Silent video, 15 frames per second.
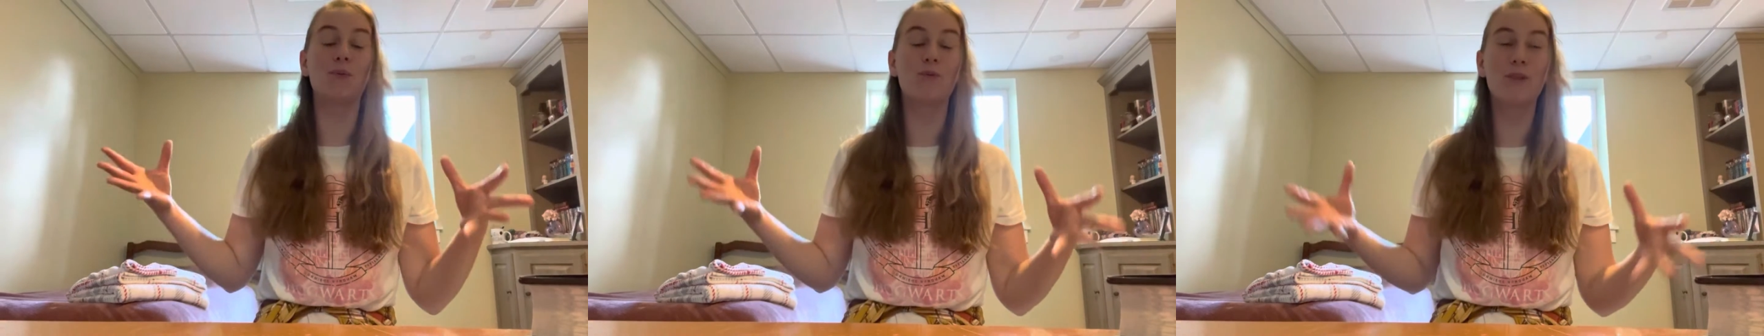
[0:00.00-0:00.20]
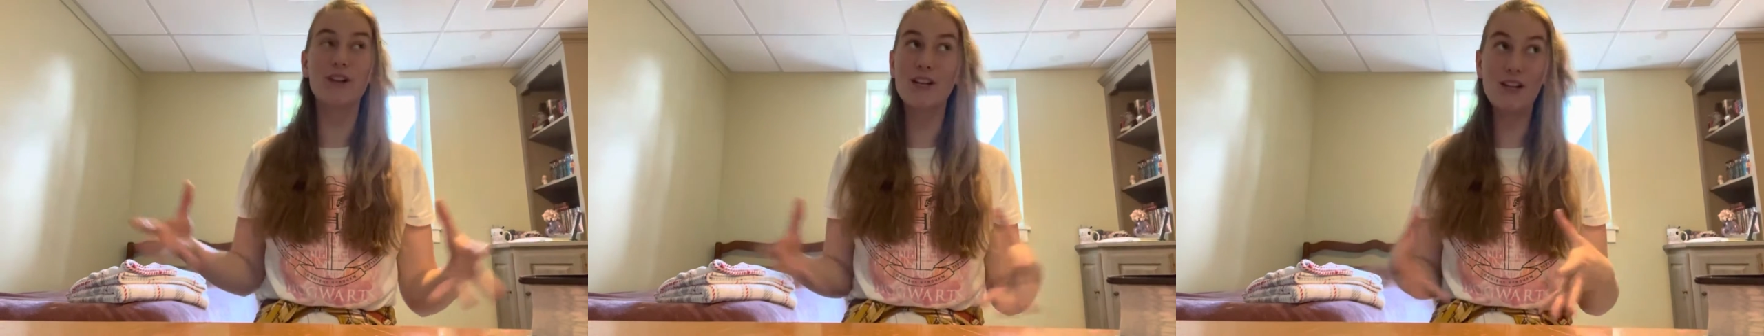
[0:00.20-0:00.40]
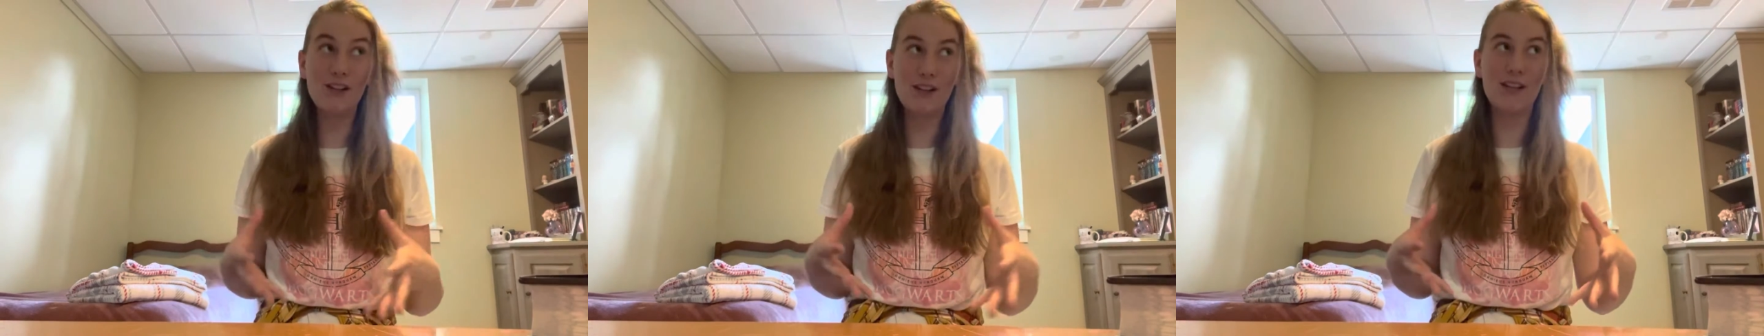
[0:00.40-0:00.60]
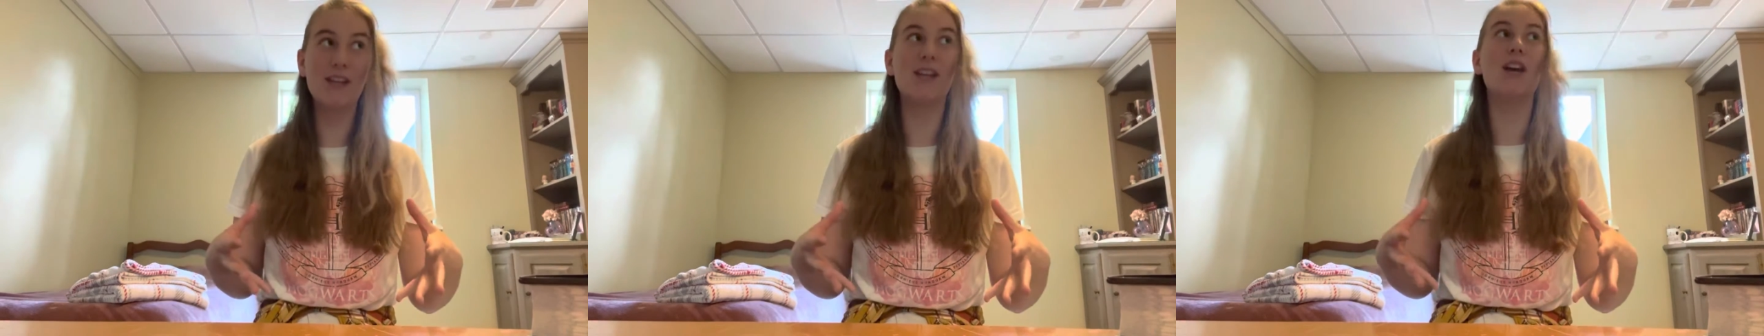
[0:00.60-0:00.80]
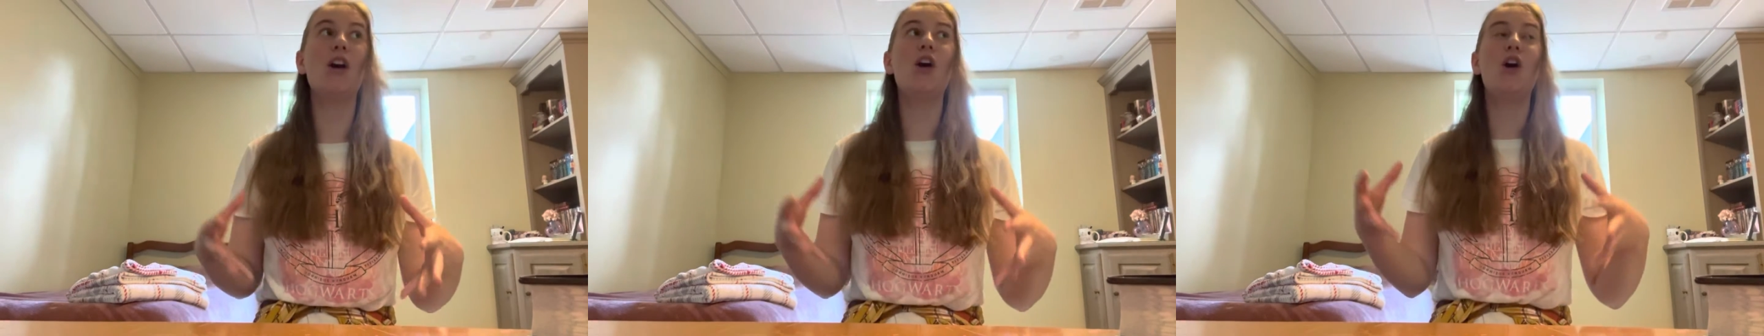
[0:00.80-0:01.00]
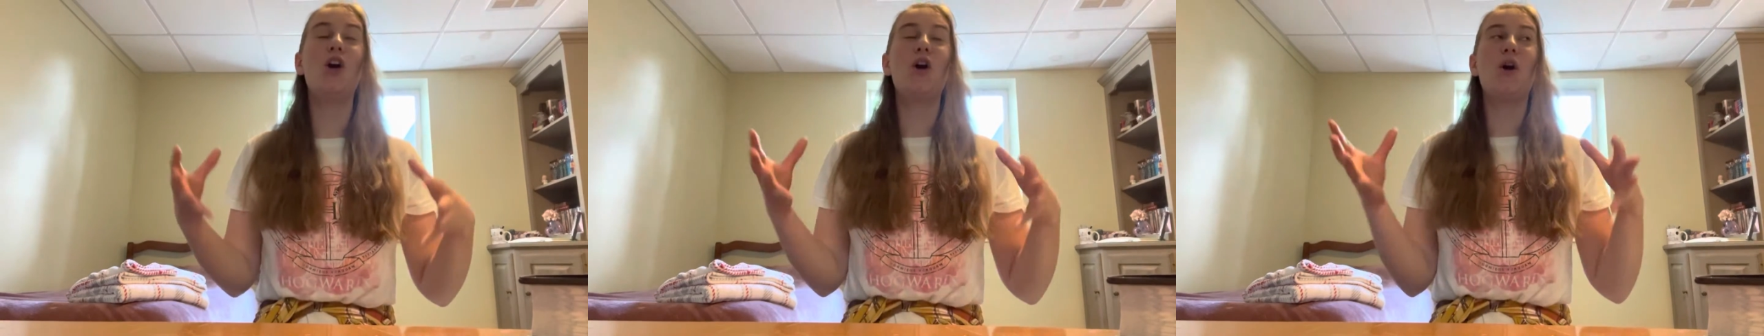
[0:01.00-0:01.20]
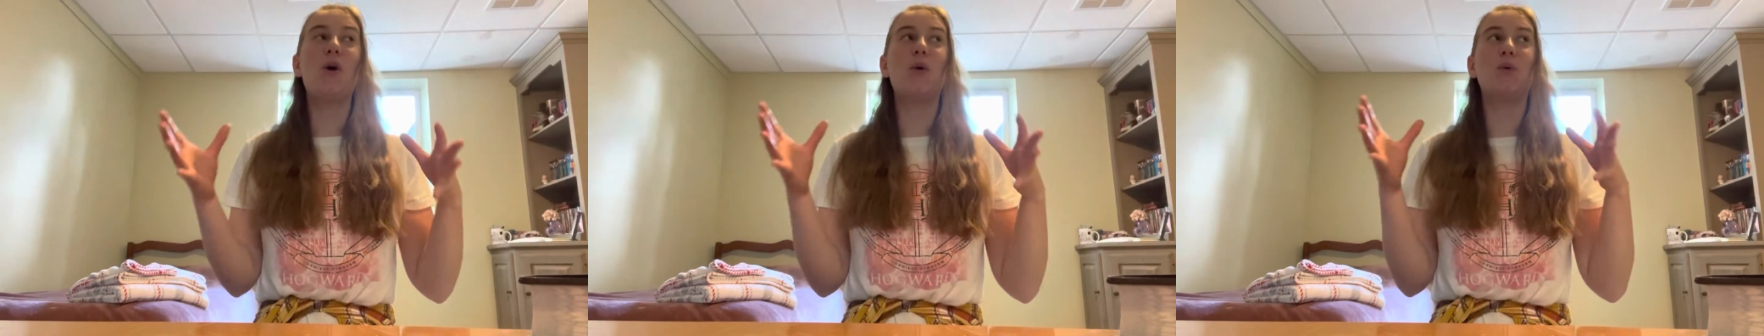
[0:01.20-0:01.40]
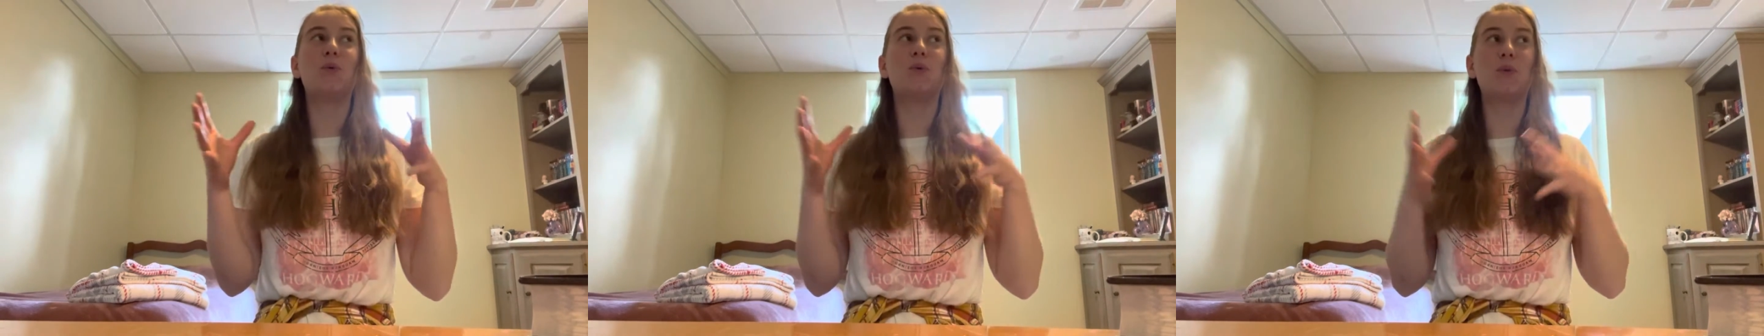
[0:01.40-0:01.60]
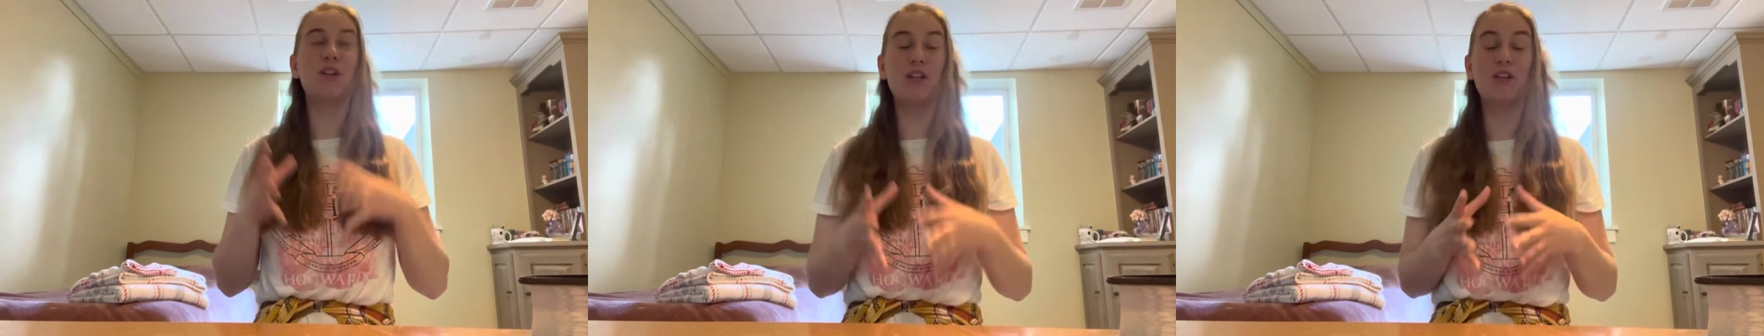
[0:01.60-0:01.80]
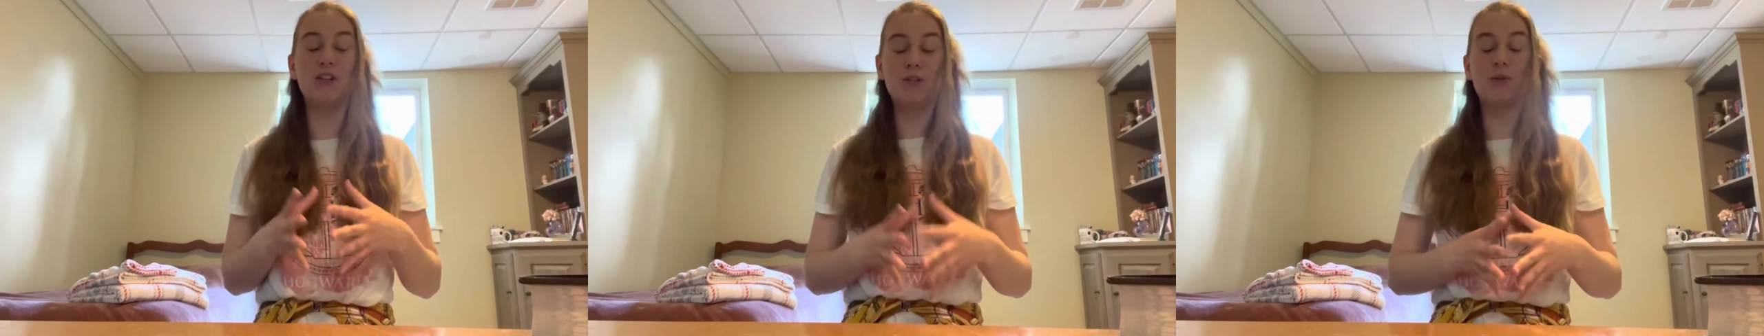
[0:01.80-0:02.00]
really,
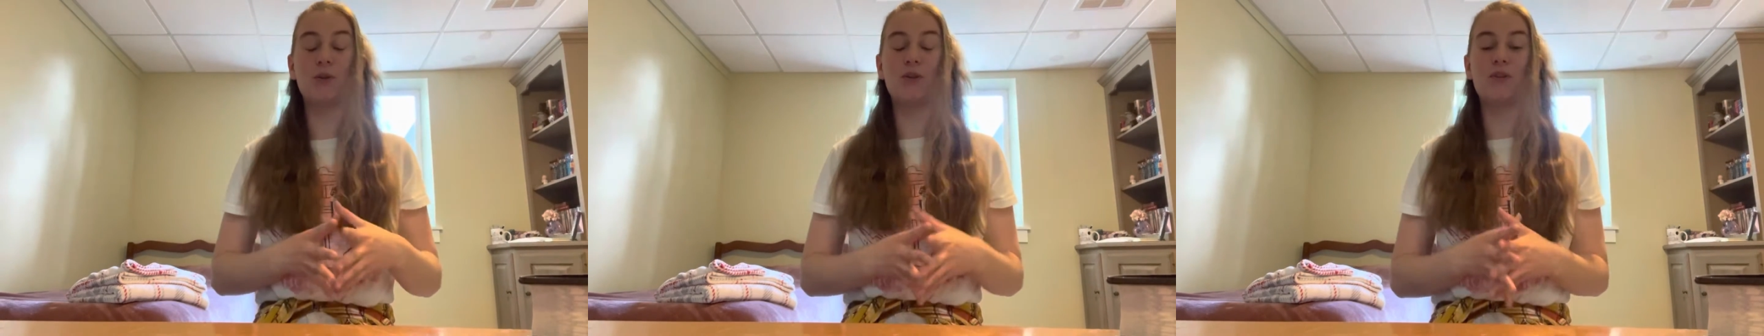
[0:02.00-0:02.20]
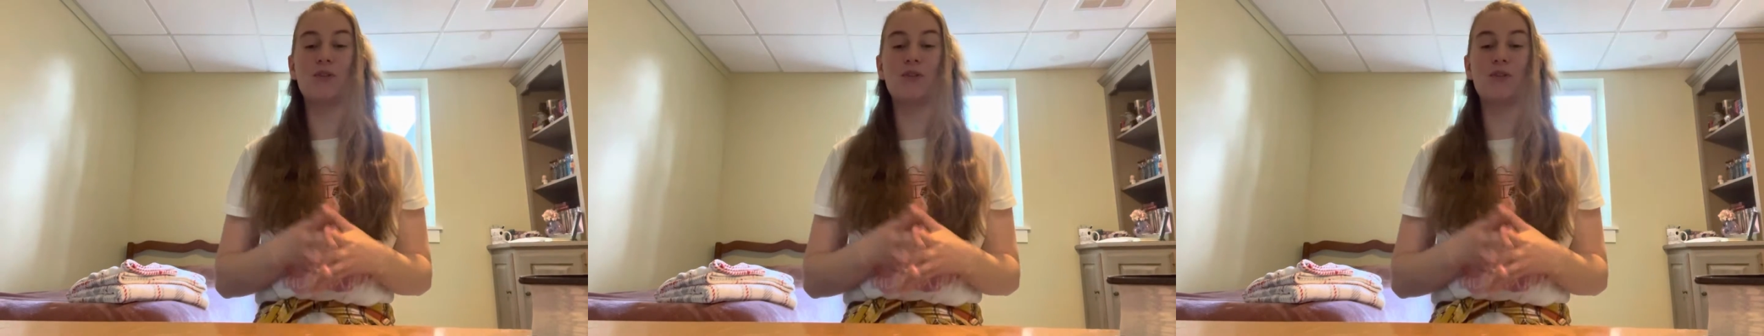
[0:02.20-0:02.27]
really cool.